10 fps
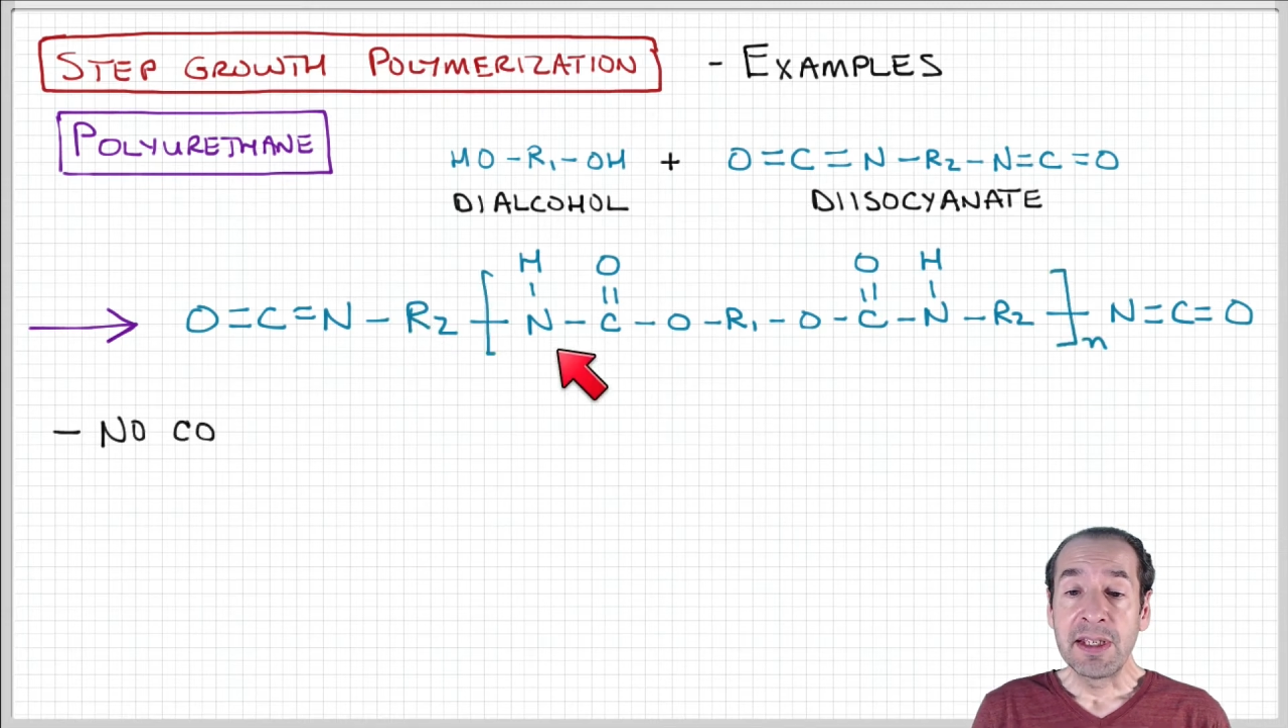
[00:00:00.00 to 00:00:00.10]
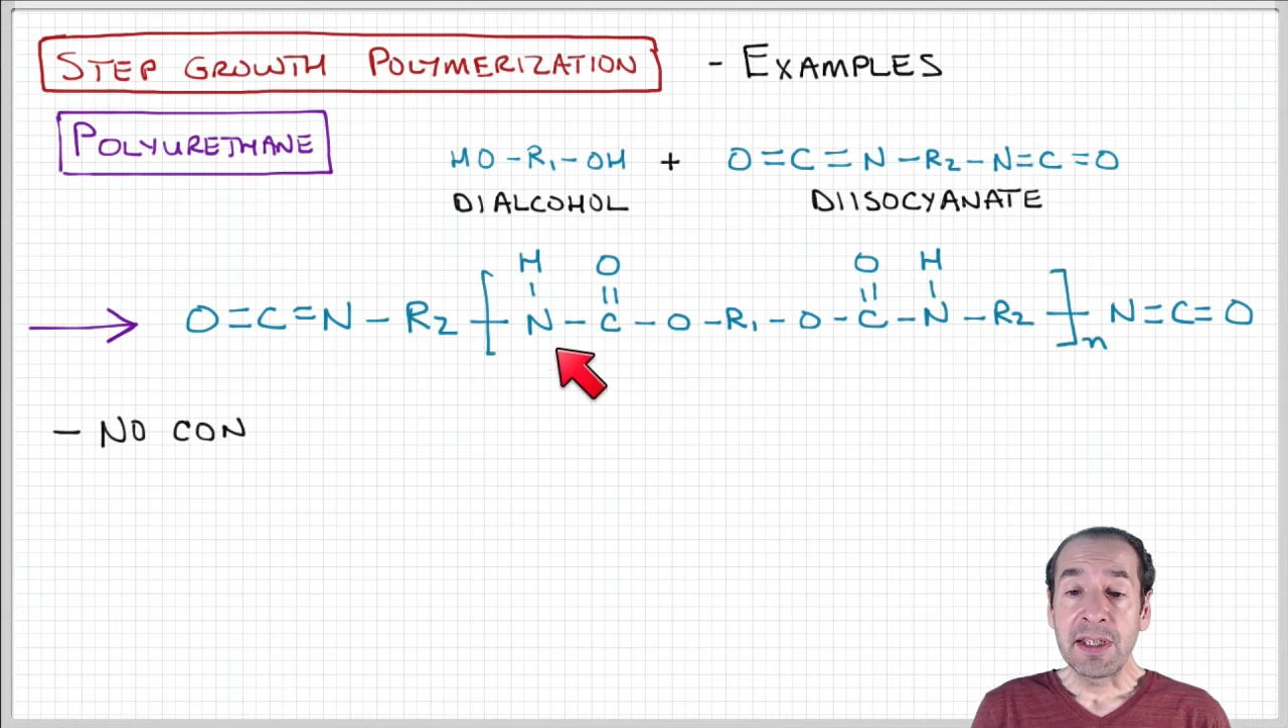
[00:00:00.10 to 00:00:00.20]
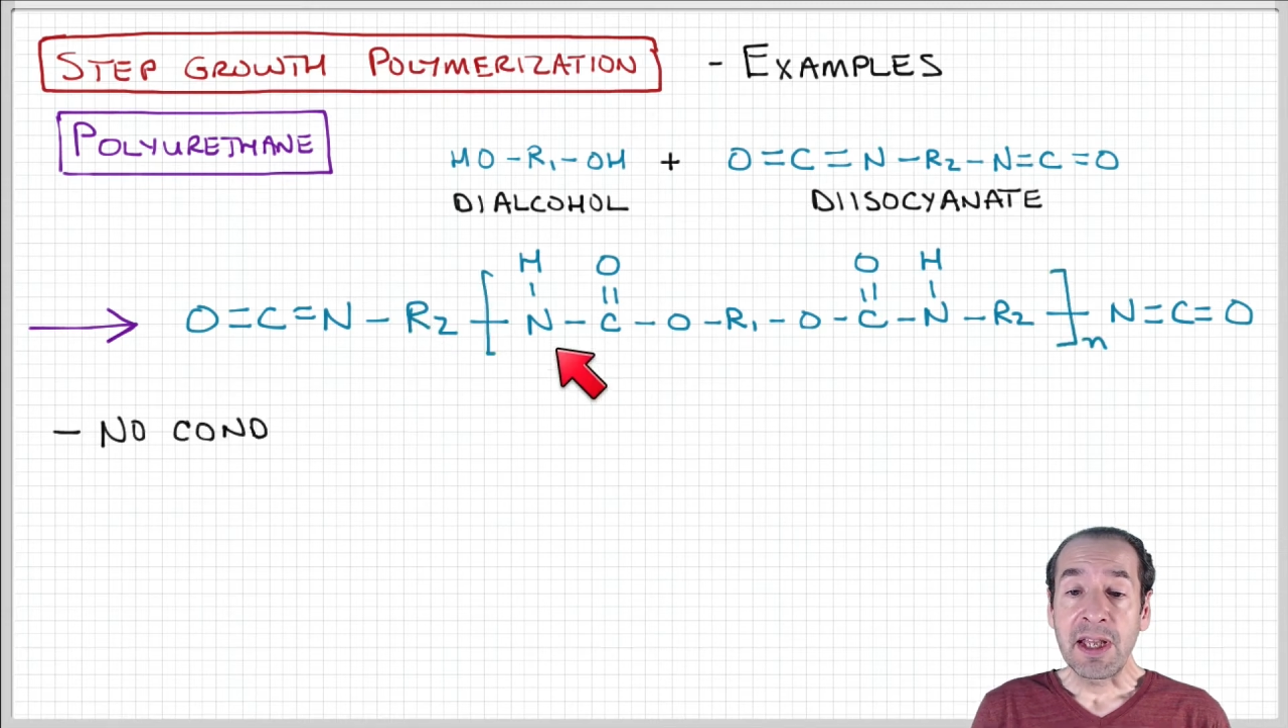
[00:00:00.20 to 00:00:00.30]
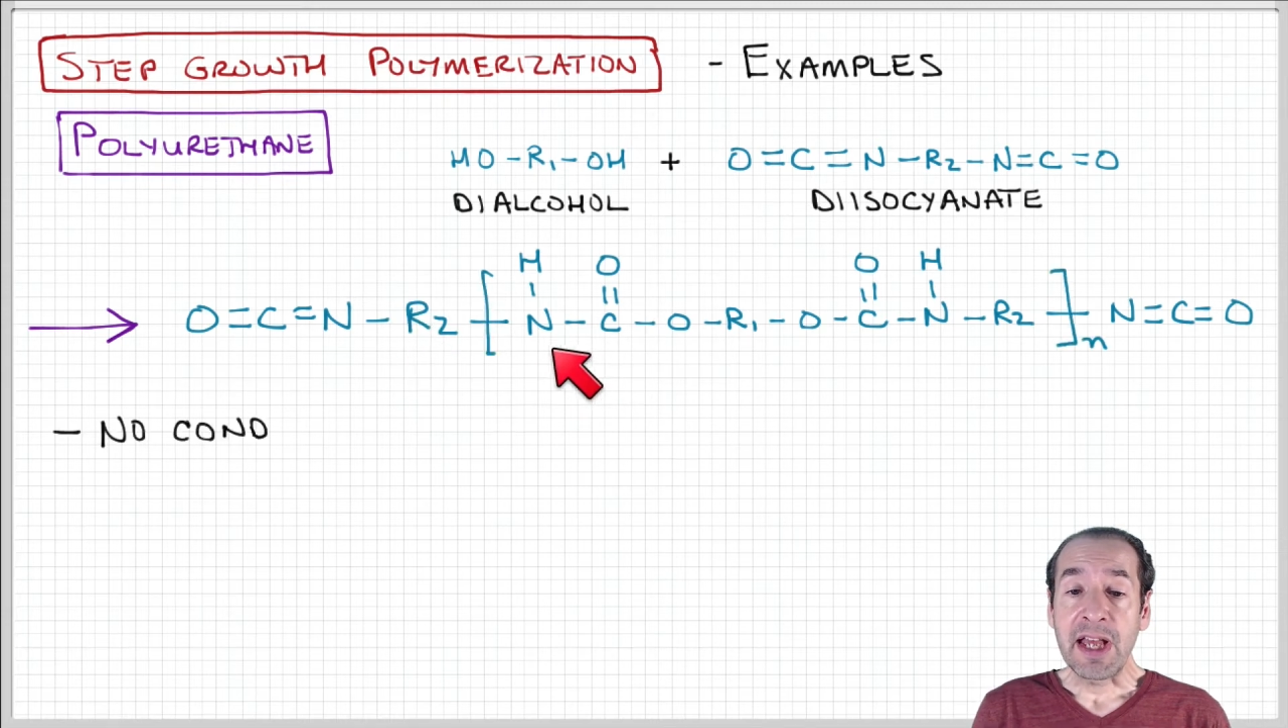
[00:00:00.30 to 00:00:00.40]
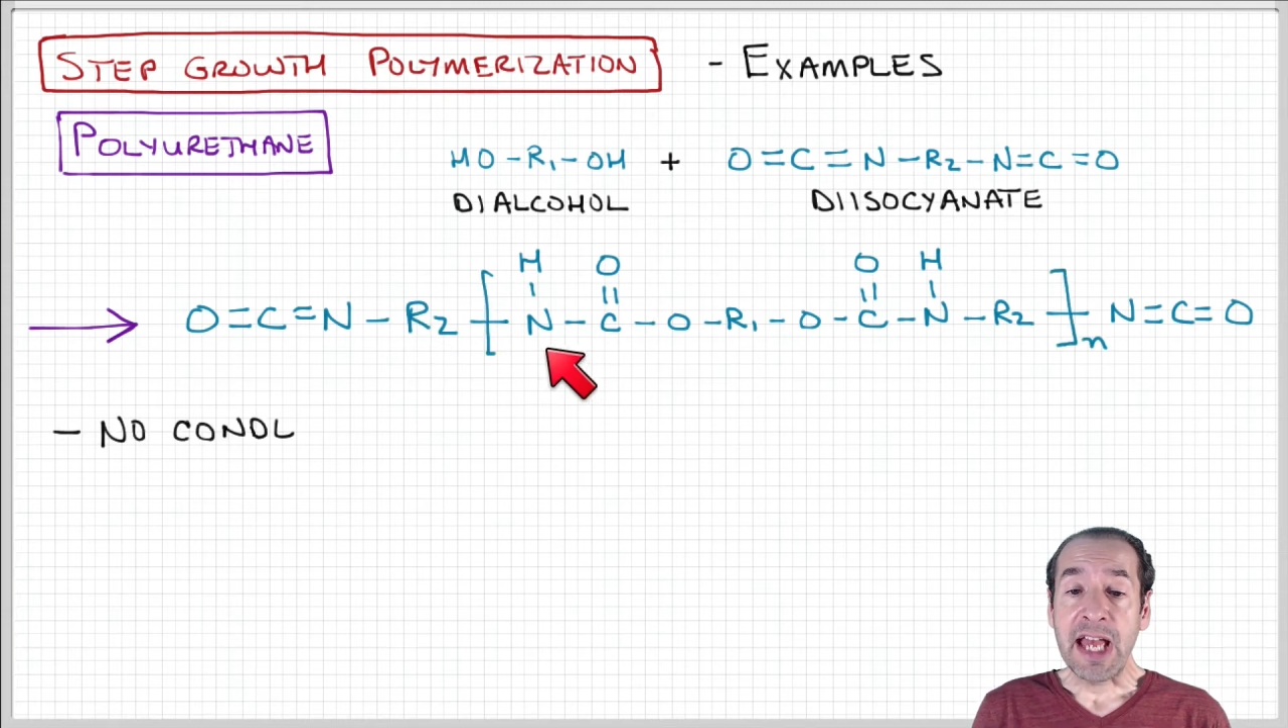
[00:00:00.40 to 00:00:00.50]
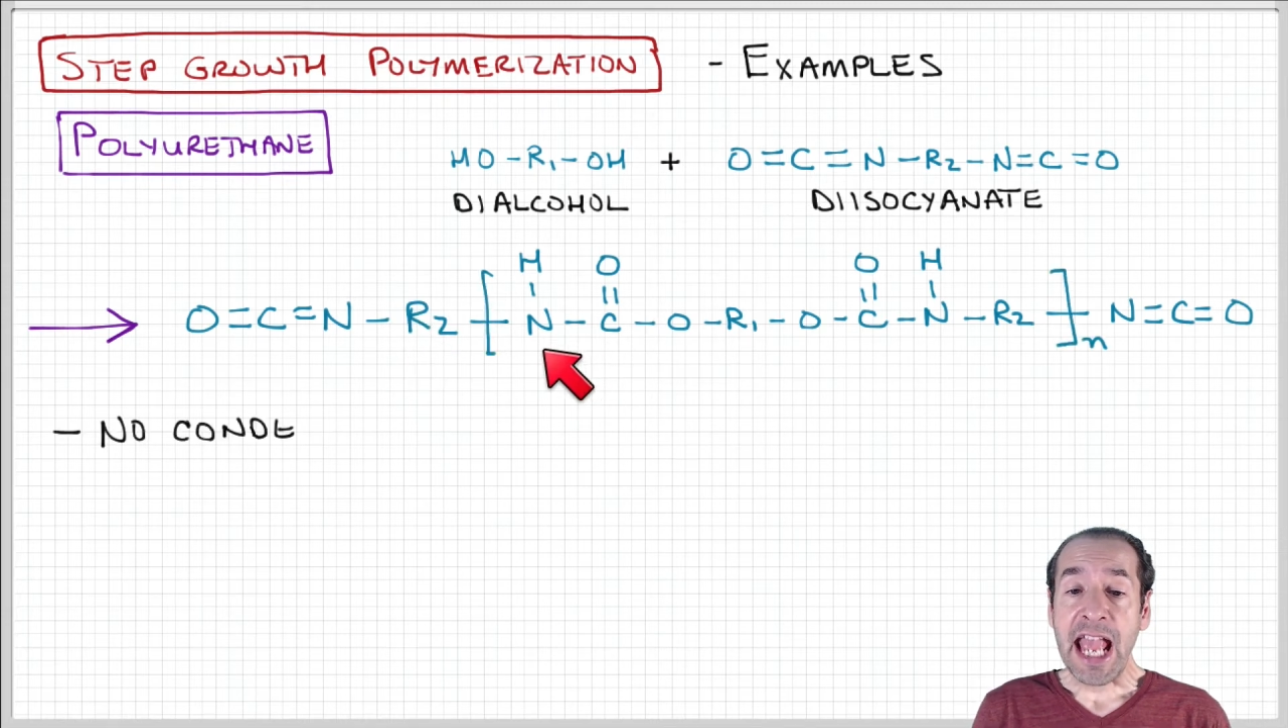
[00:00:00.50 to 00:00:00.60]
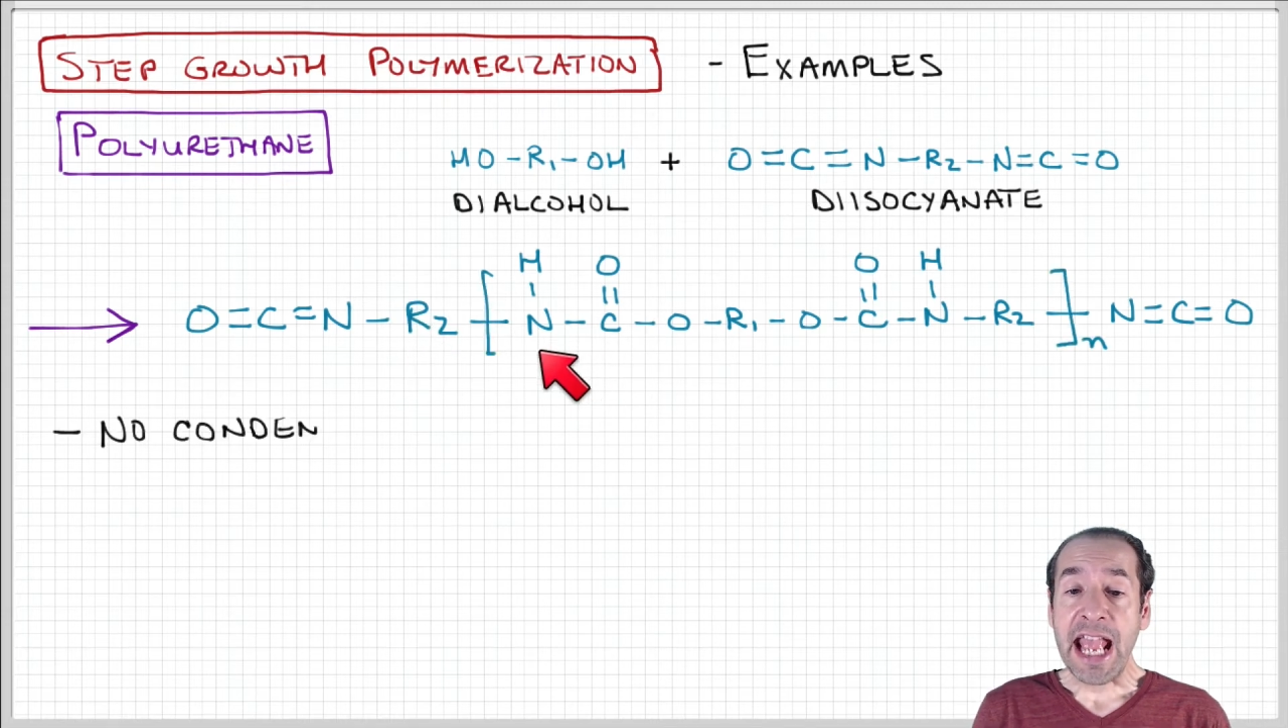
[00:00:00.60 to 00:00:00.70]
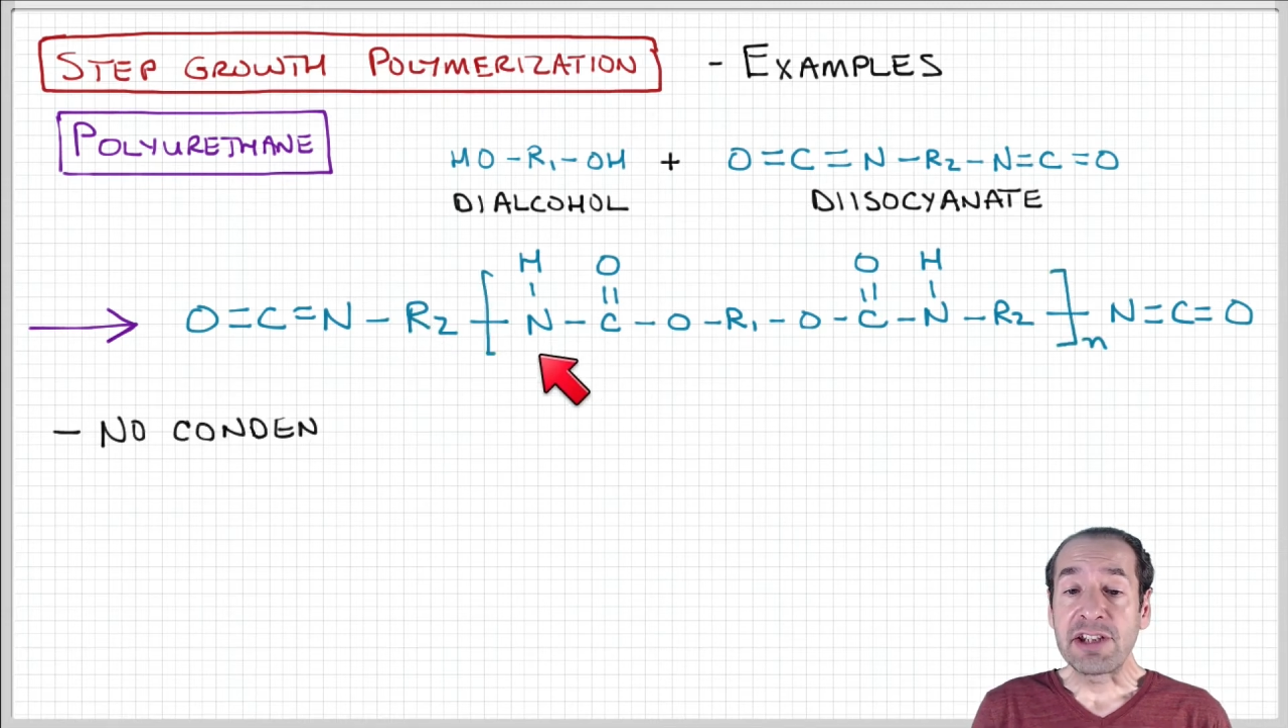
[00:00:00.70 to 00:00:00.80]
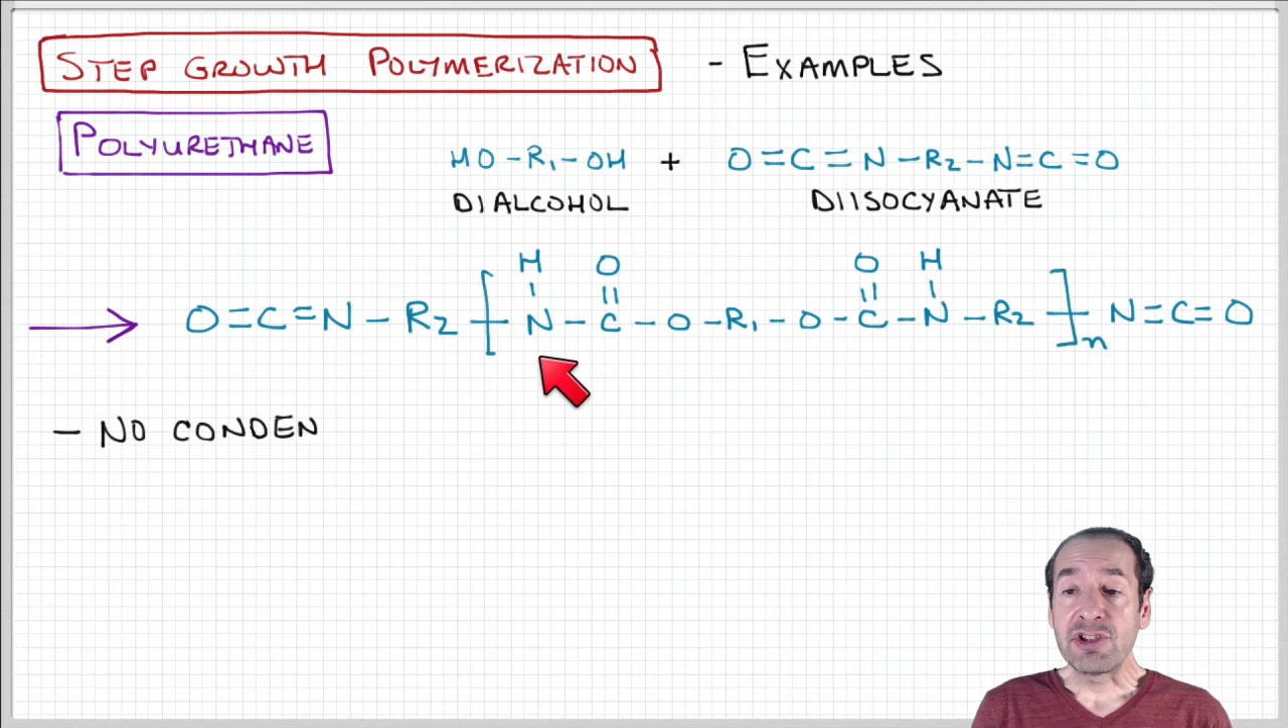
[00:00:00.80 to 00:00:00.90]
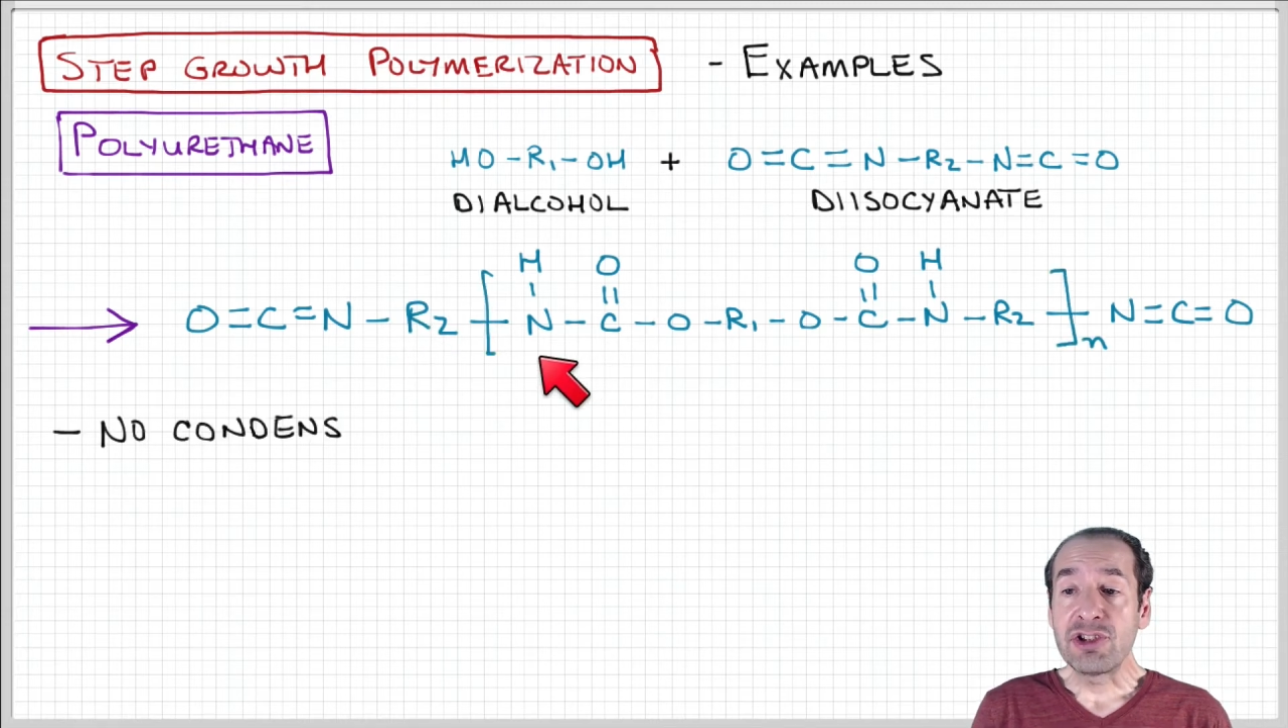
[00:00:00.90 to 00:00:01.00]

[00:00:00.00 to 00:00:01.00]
And